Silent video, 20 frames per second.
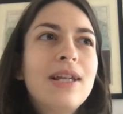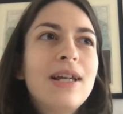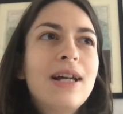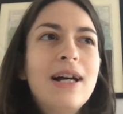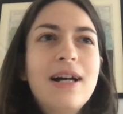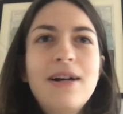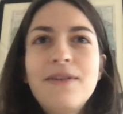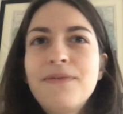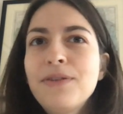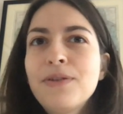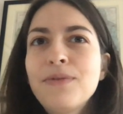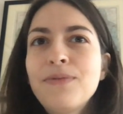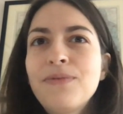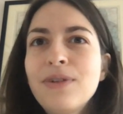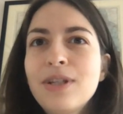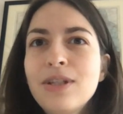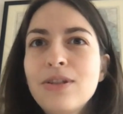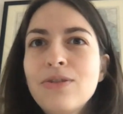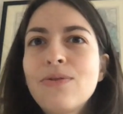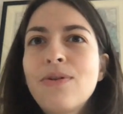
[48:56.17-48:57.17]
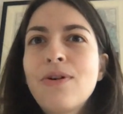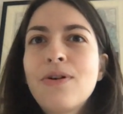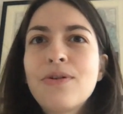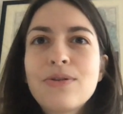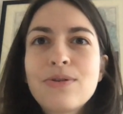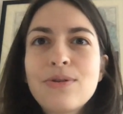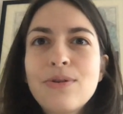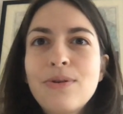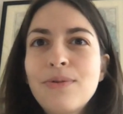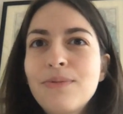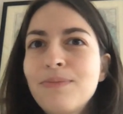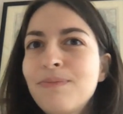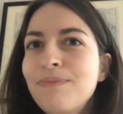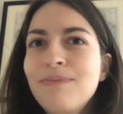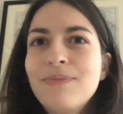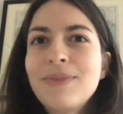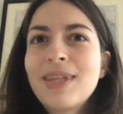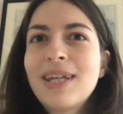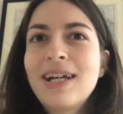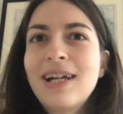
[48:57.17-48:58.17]
uh, feel free to also
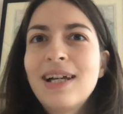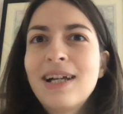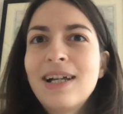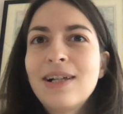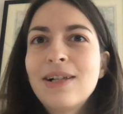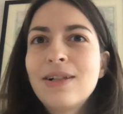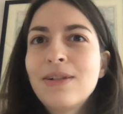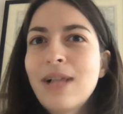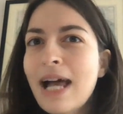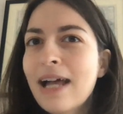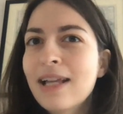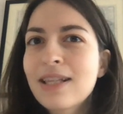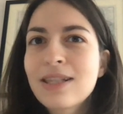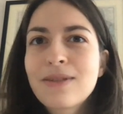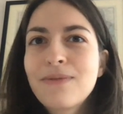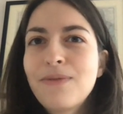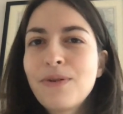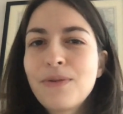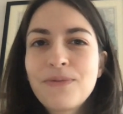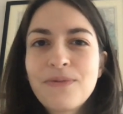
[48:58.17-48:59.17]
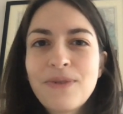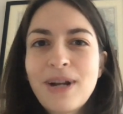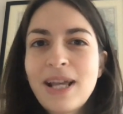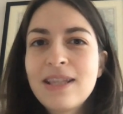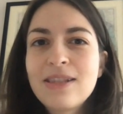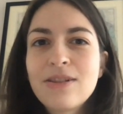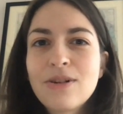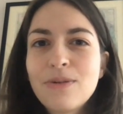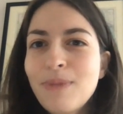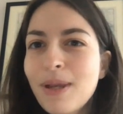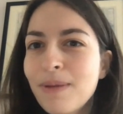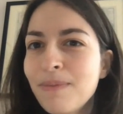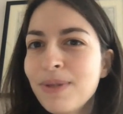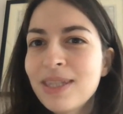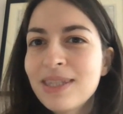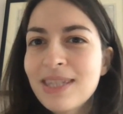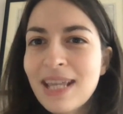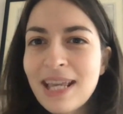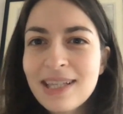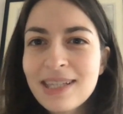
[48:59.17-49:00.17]
uh, ask for friends or
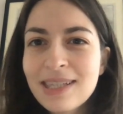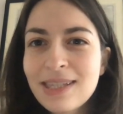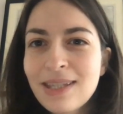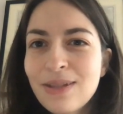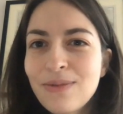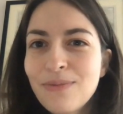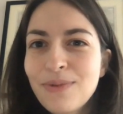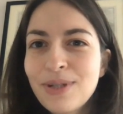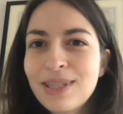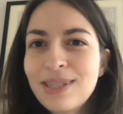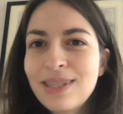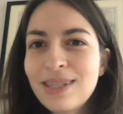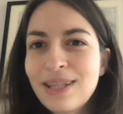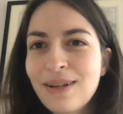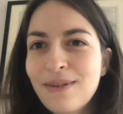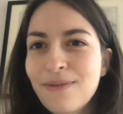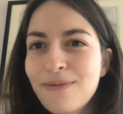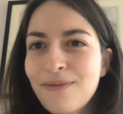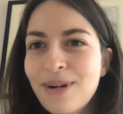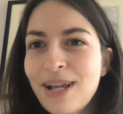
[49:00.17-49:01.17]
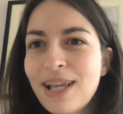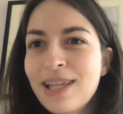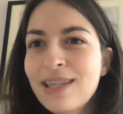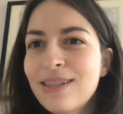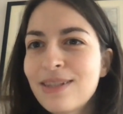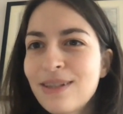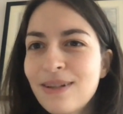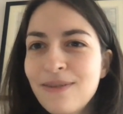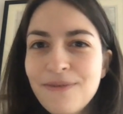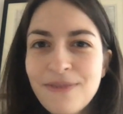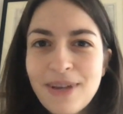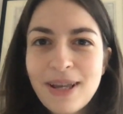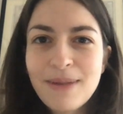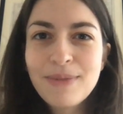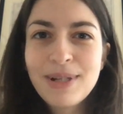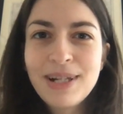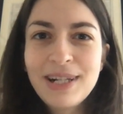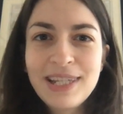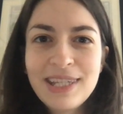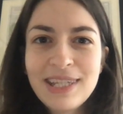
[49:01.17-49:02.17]
maybe test it with uh, friends and
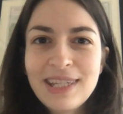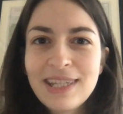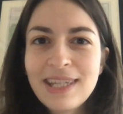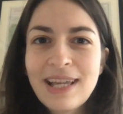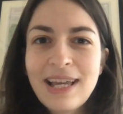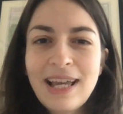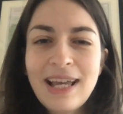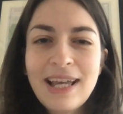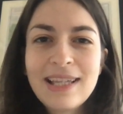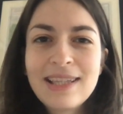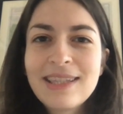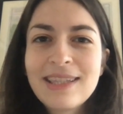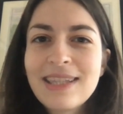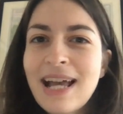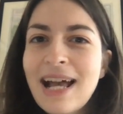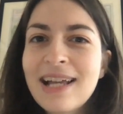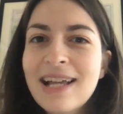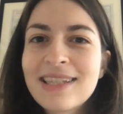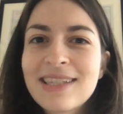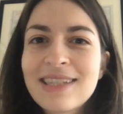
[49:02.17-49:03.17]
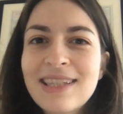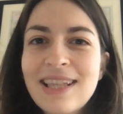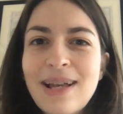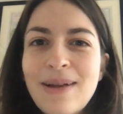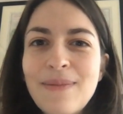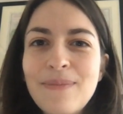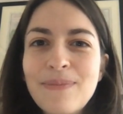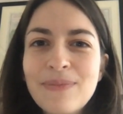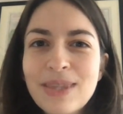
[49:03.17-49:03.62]
family and ask them